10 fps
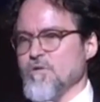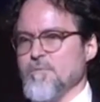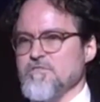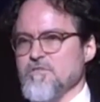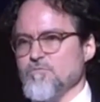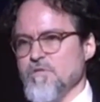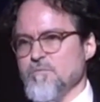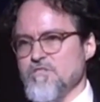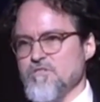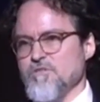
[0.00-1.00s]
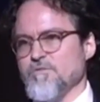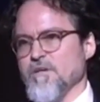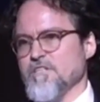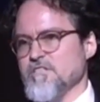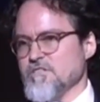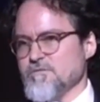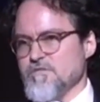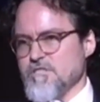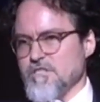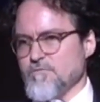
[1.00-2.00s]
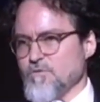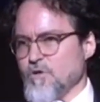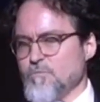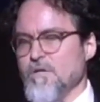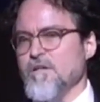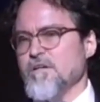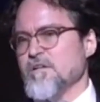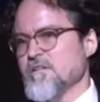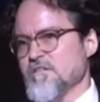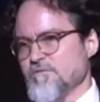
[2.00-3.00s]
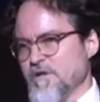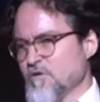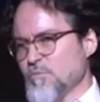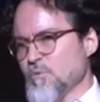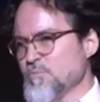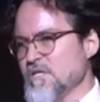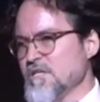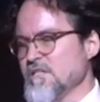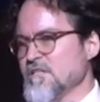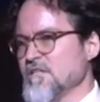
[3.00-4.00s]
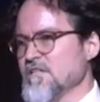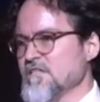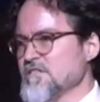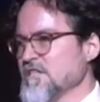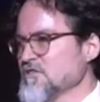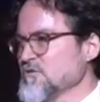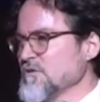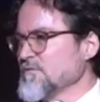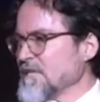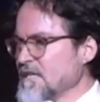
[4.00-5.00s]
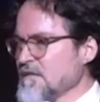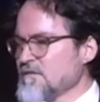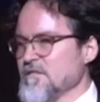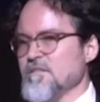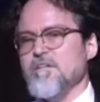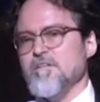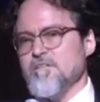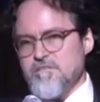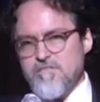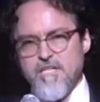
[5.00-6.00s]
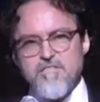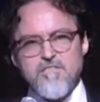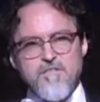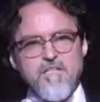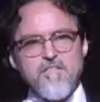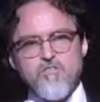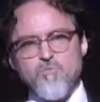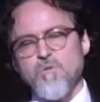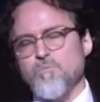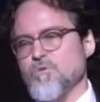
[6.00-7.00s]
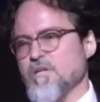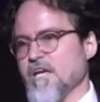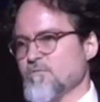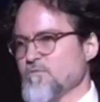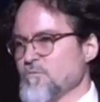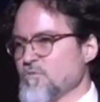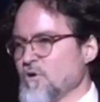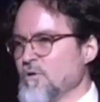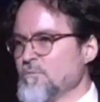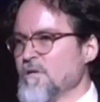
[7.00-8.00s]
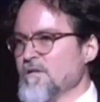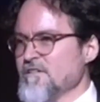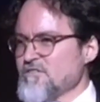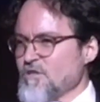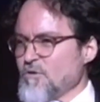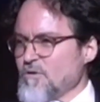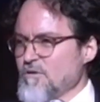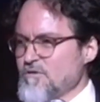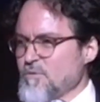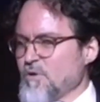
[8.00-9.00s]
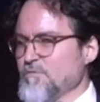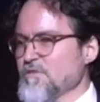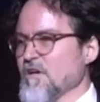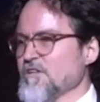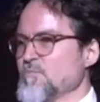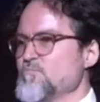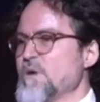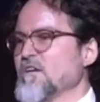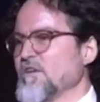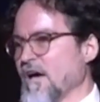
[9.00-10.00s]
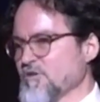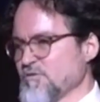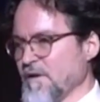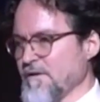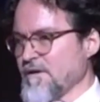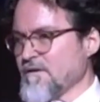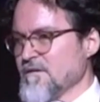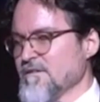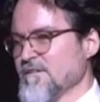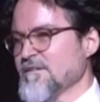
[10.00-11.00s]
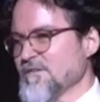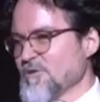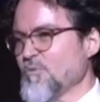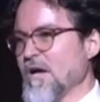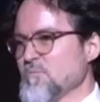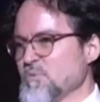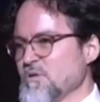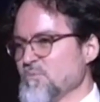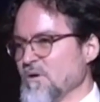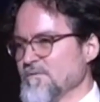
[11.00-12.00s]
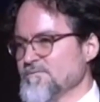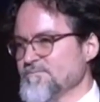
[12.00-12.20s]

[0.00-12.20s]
Romulus and Remus, to the foundation of the city of Rome. The Venerable Bede, in his history of England, says that the English people came from Rome. So the Prophet called them Ben al-Asfar, the white people.